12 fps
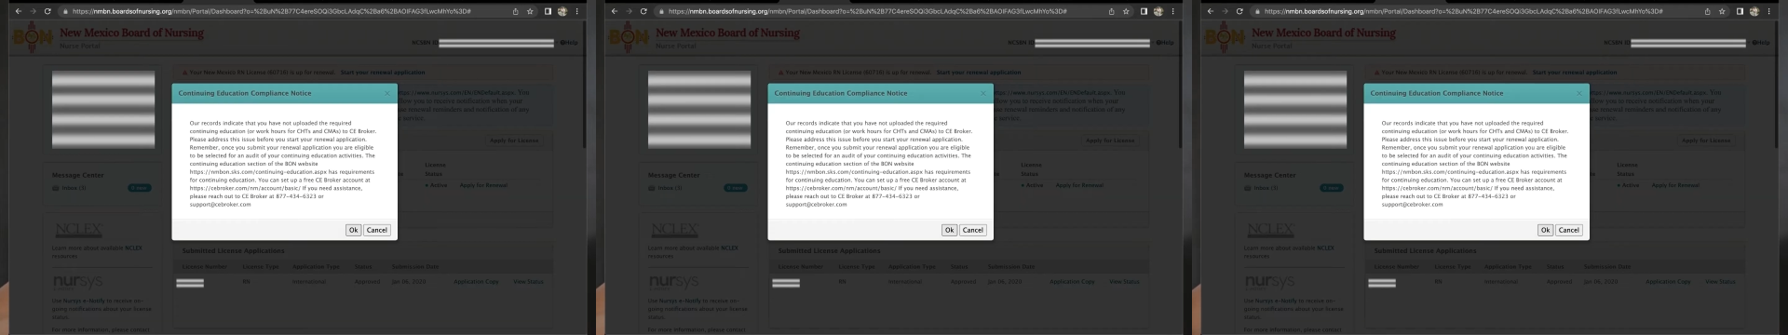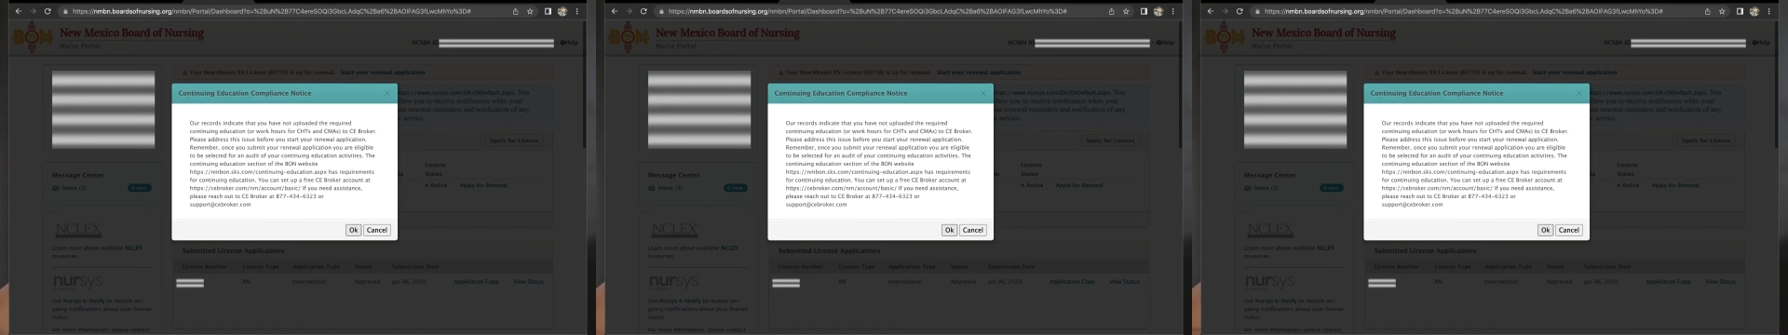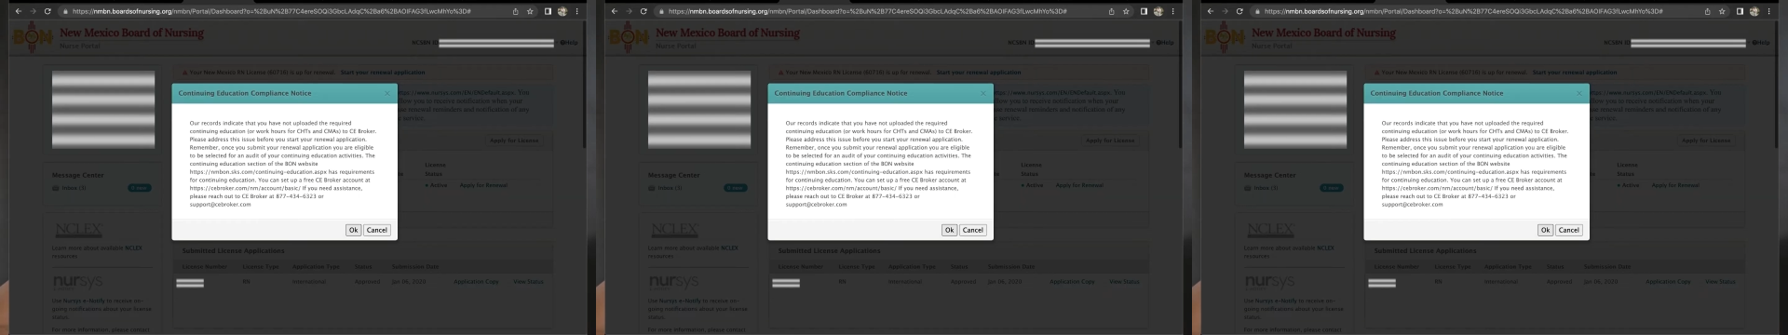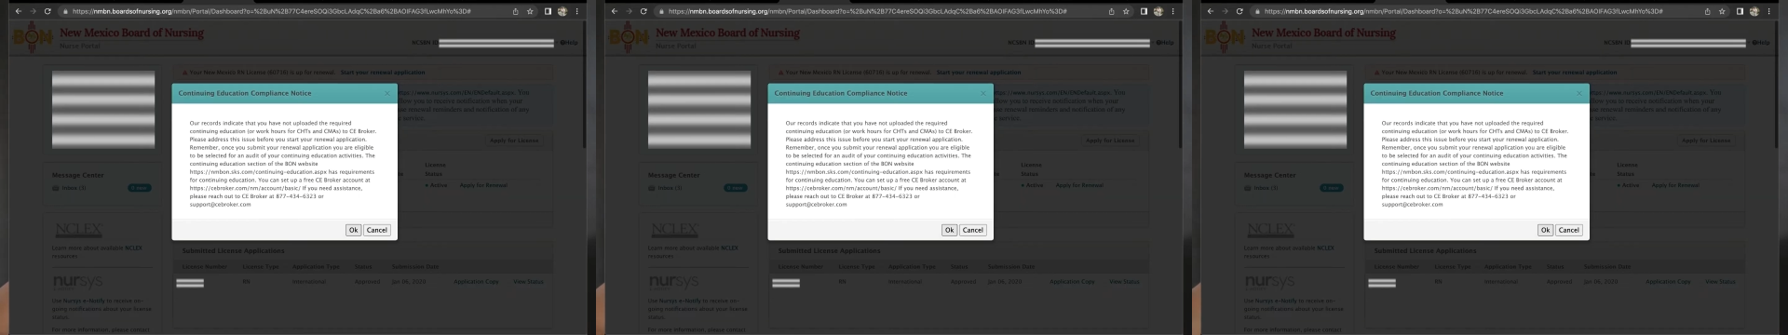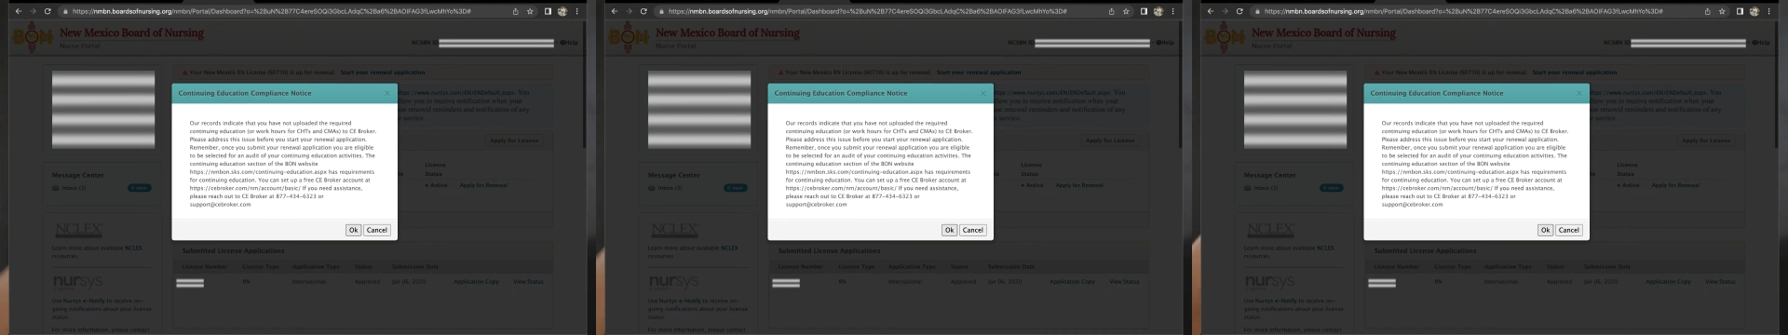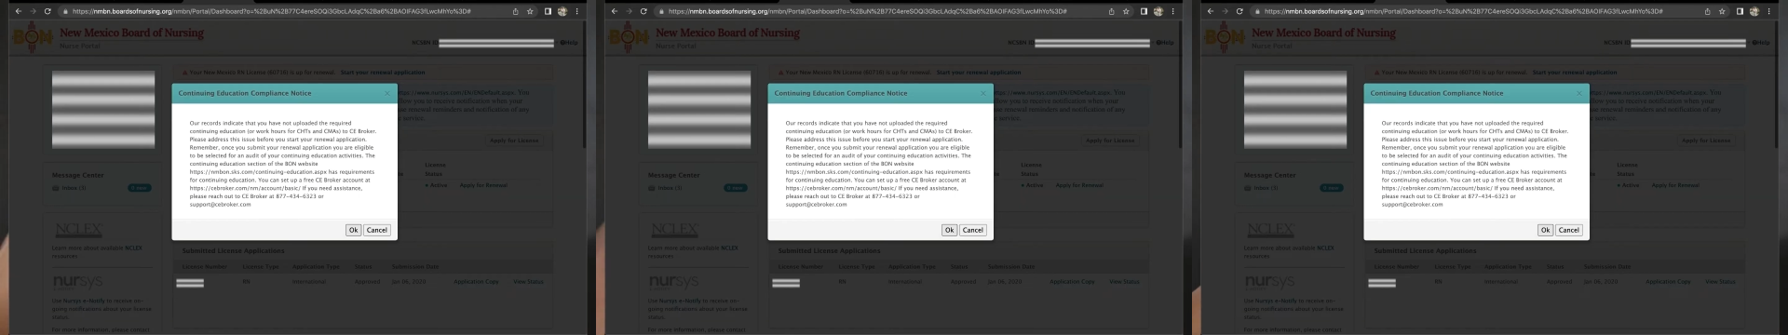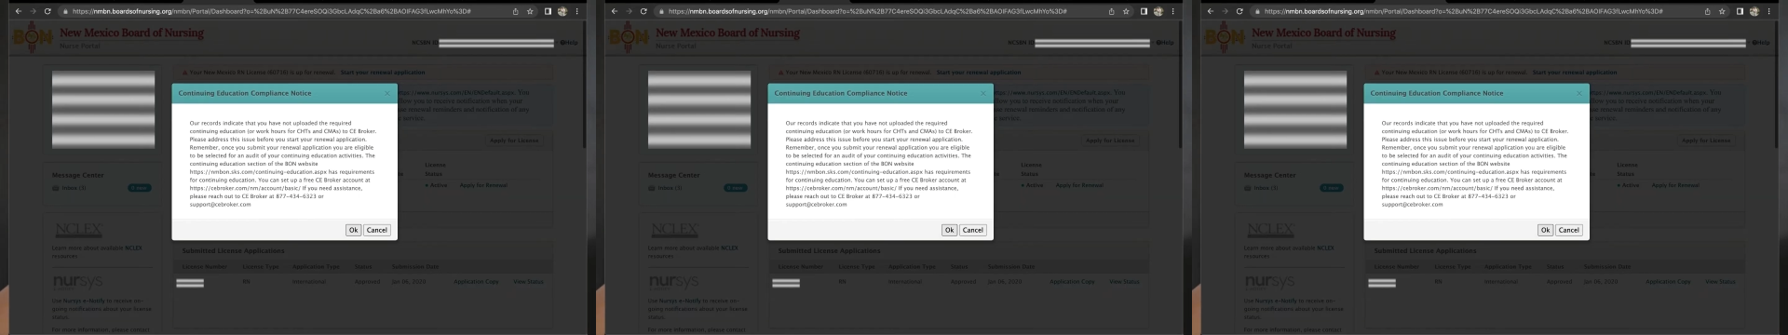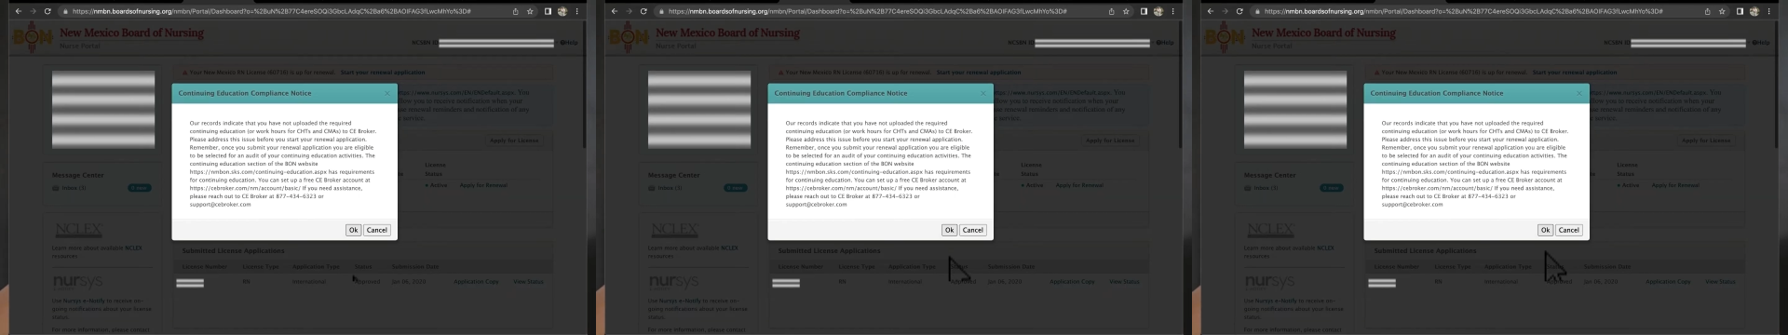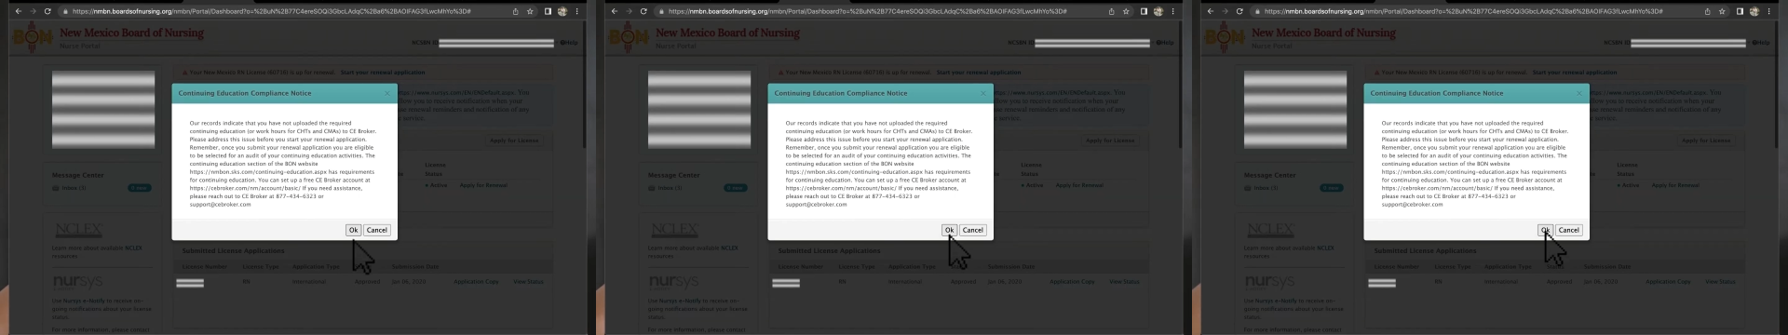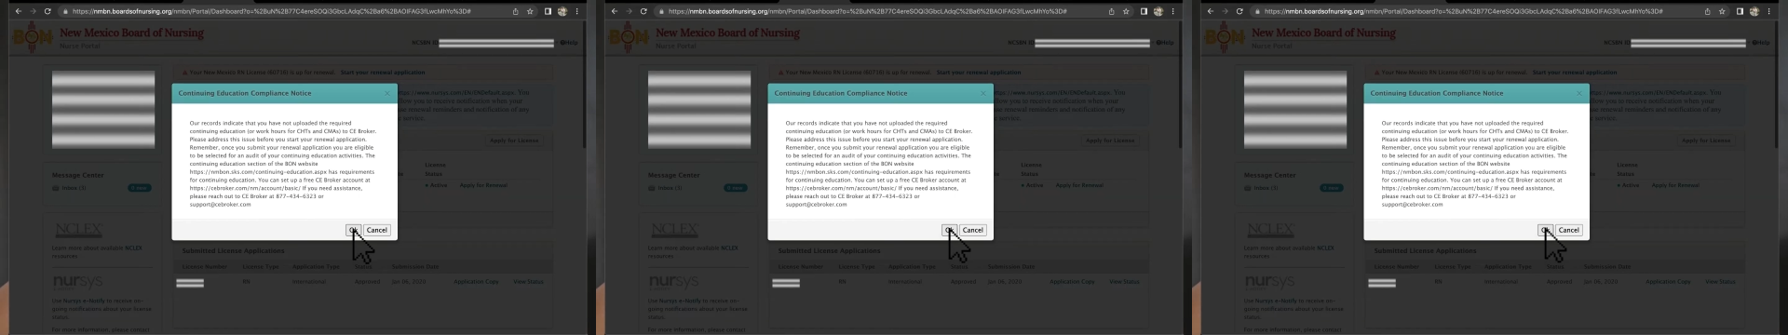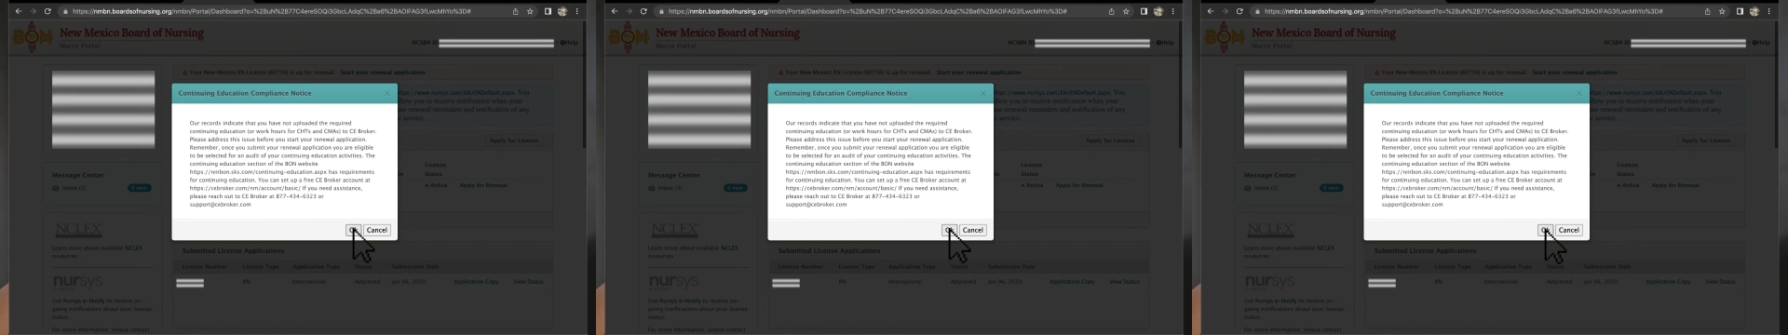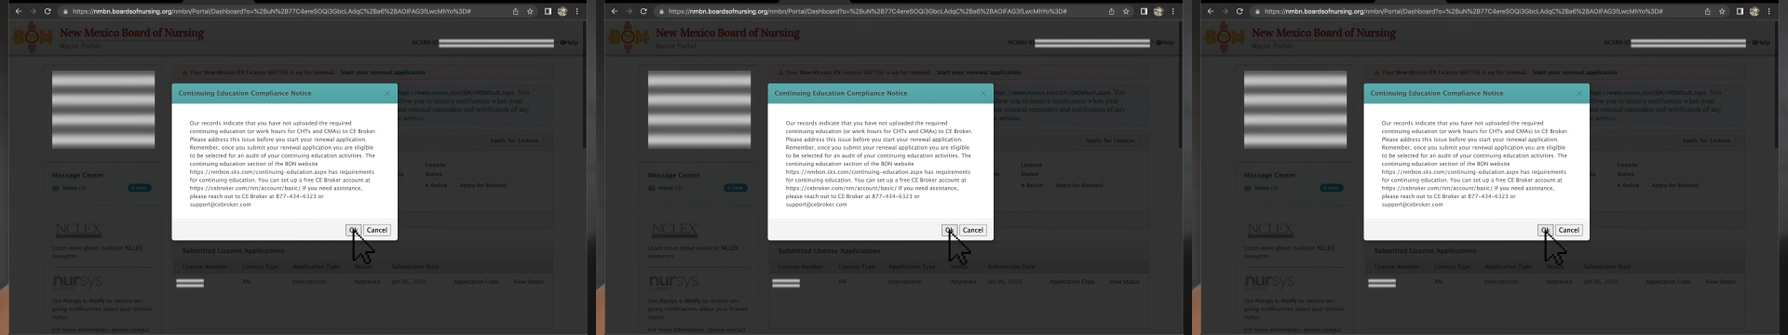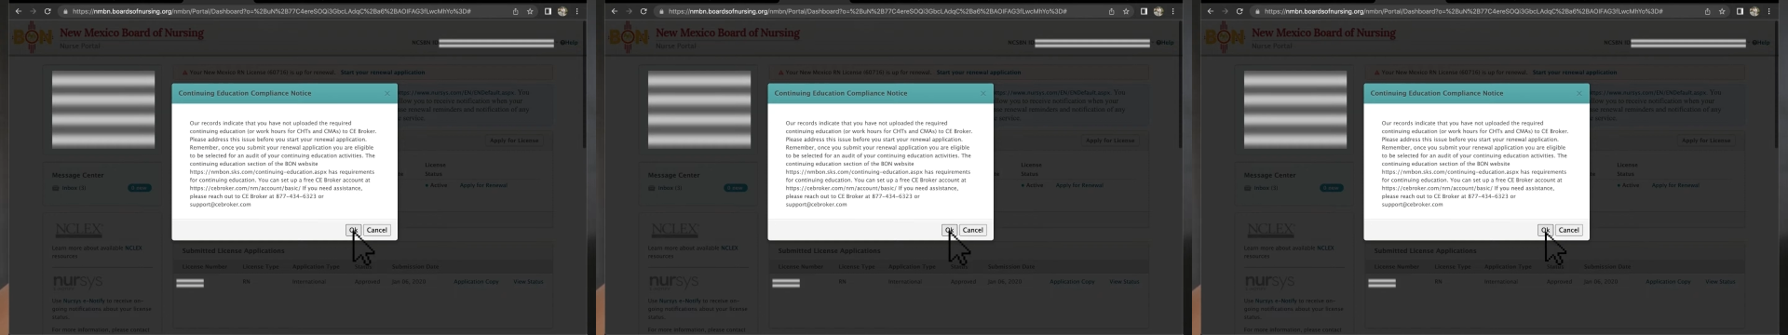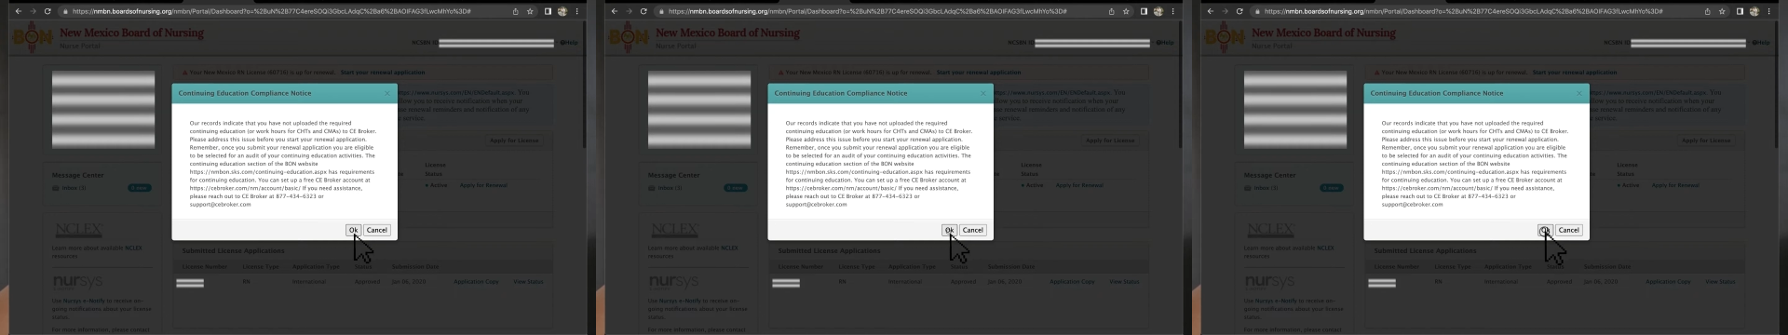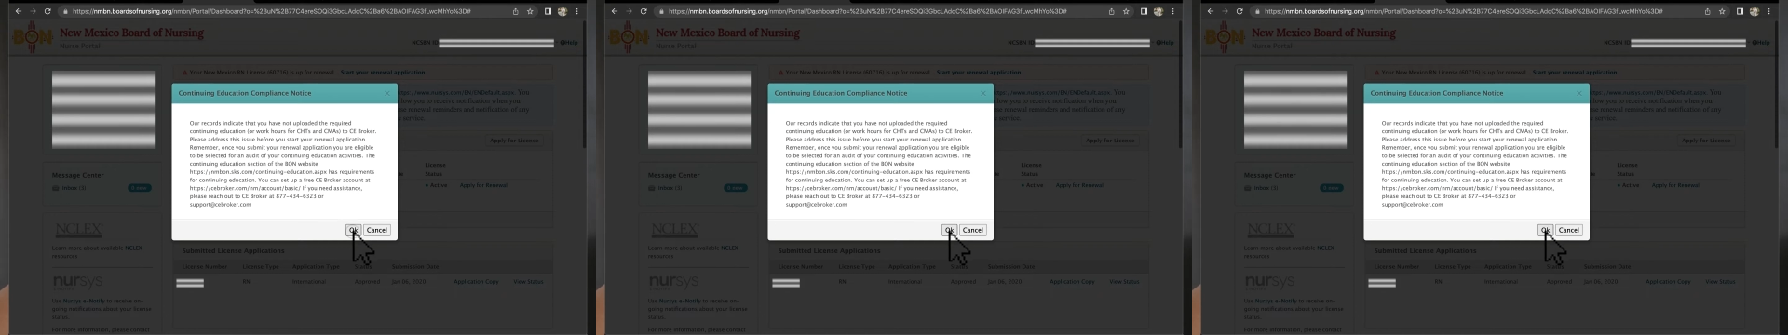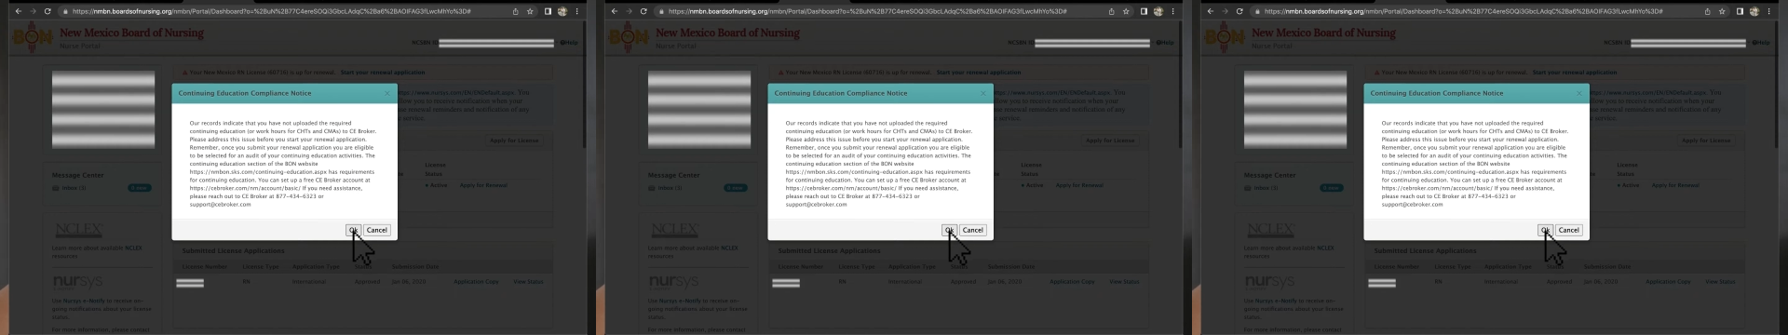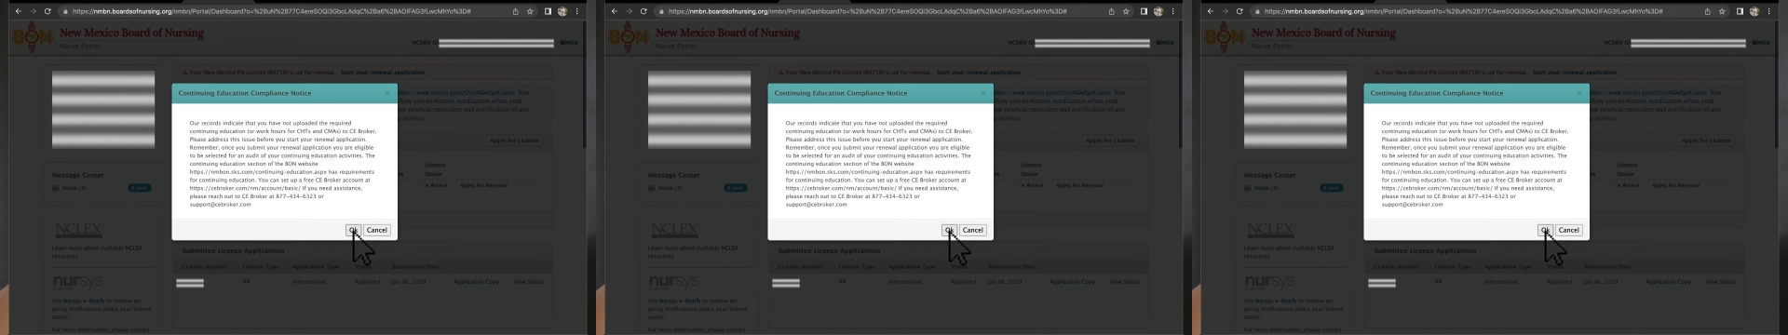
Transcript: [unreadable: no face in view]